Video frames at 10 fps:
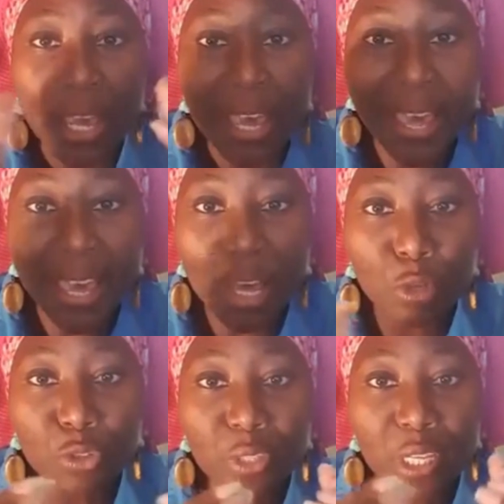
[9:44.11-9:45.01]

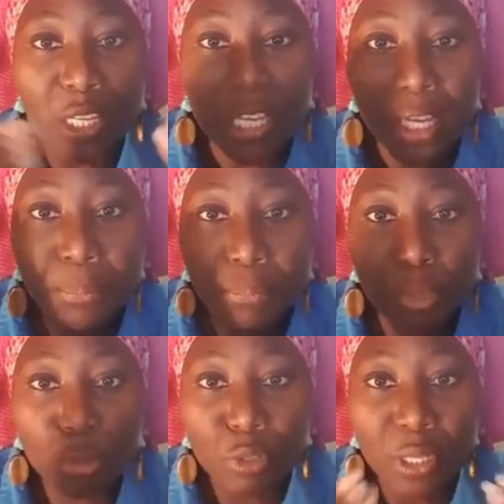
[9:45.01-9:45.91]
healthy
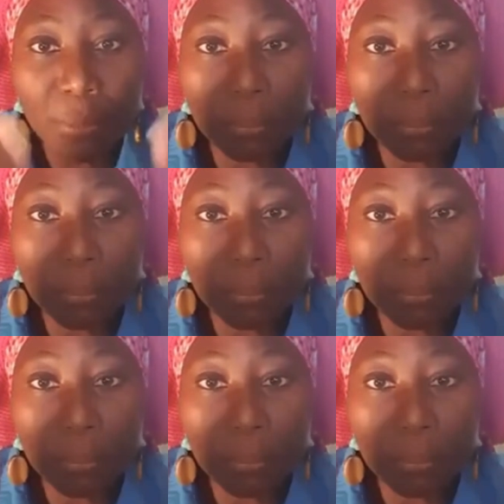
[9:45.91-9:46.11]
building